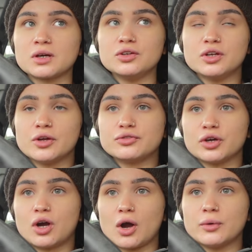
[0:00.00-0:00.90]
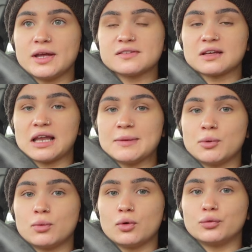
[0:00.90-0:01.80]
you know, to go into
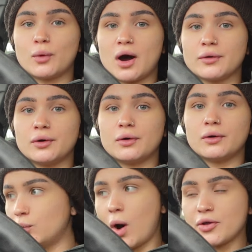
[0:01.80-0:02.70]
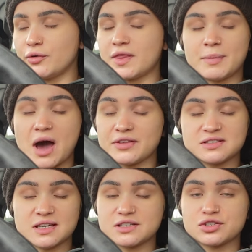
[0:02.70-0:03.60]
labor ward while you're at the birthing
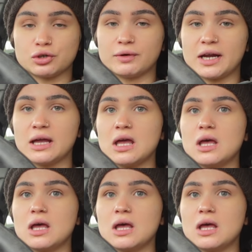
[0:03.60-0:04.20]
center,